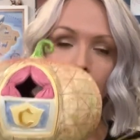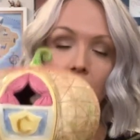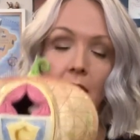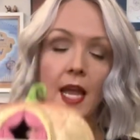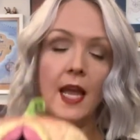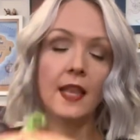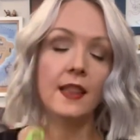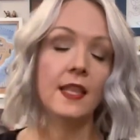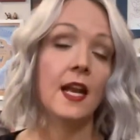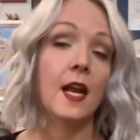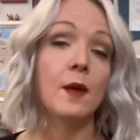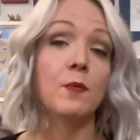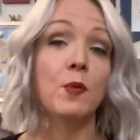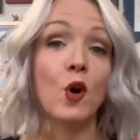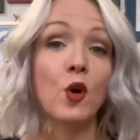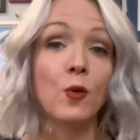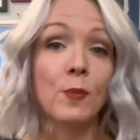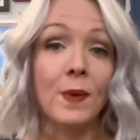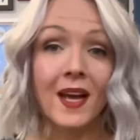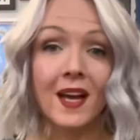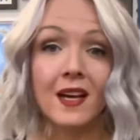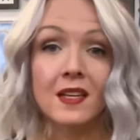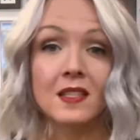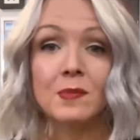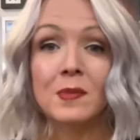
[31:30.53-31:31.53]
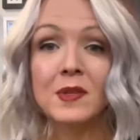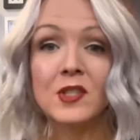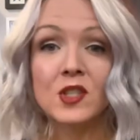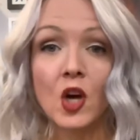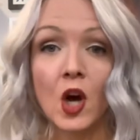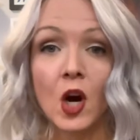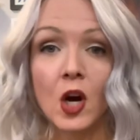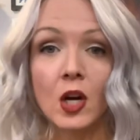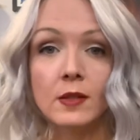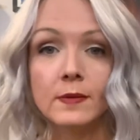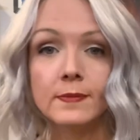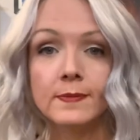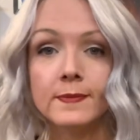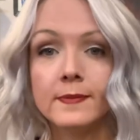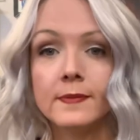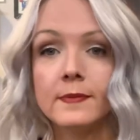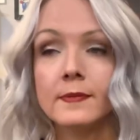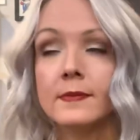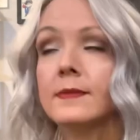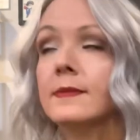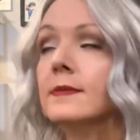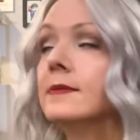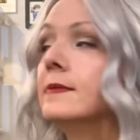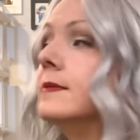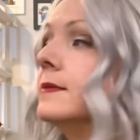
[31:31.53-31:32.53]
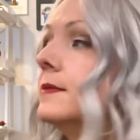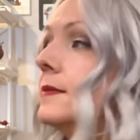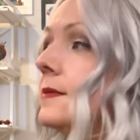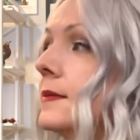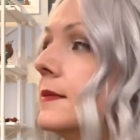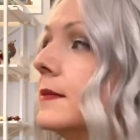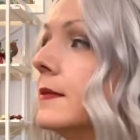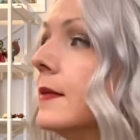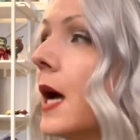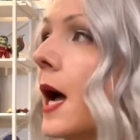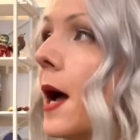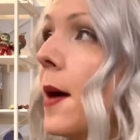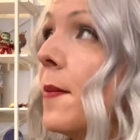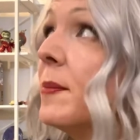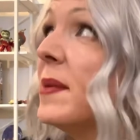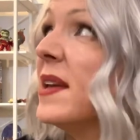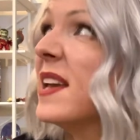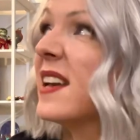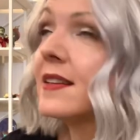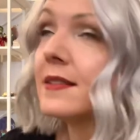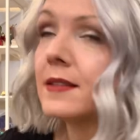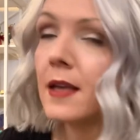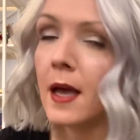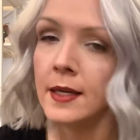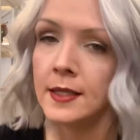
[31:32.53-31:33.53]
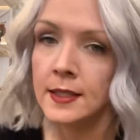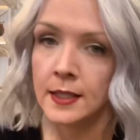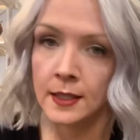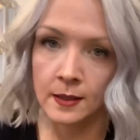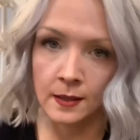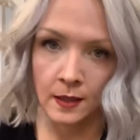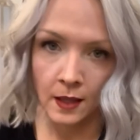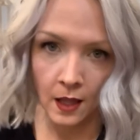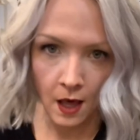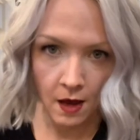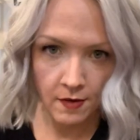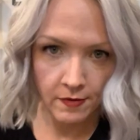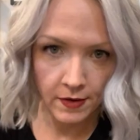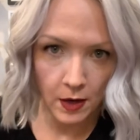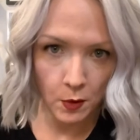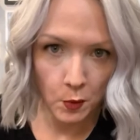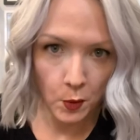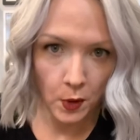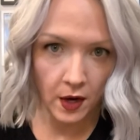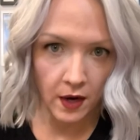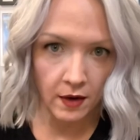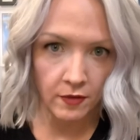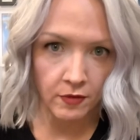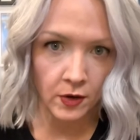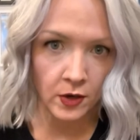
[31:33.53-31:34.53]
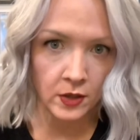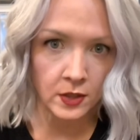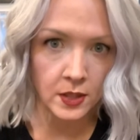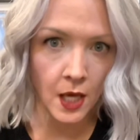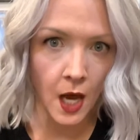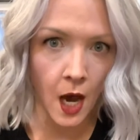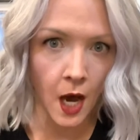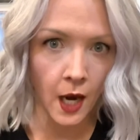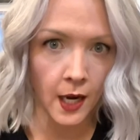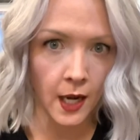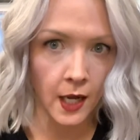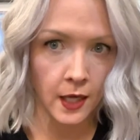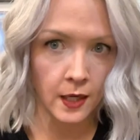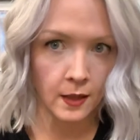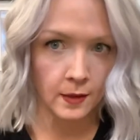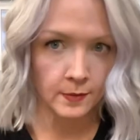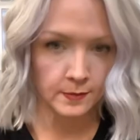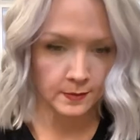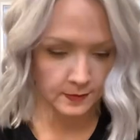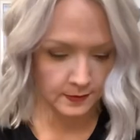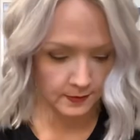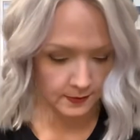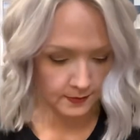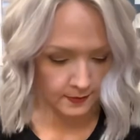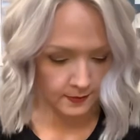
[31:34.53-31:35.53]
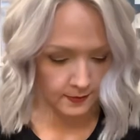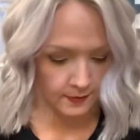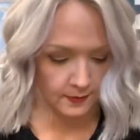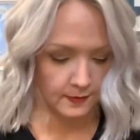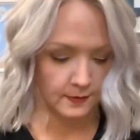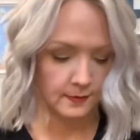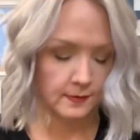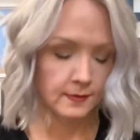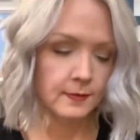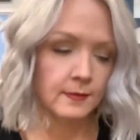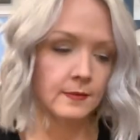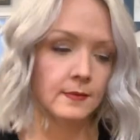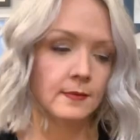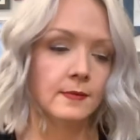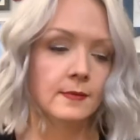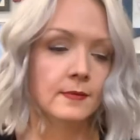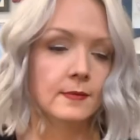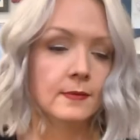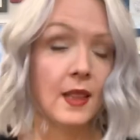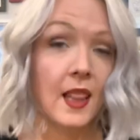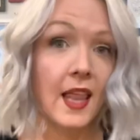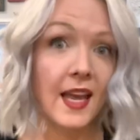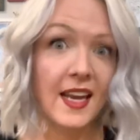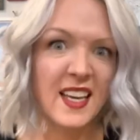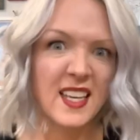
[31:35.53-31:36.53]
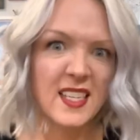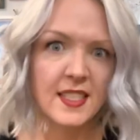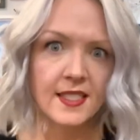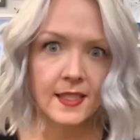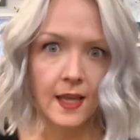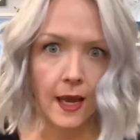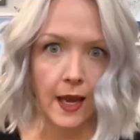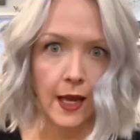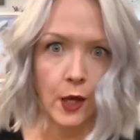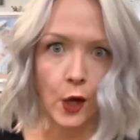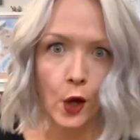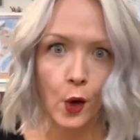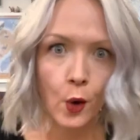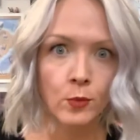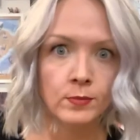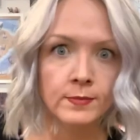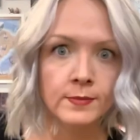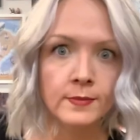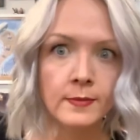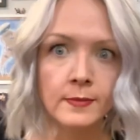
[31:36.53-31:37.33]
And then I broke my husband's heart because I didn't love it when I first got it. Like a psycho.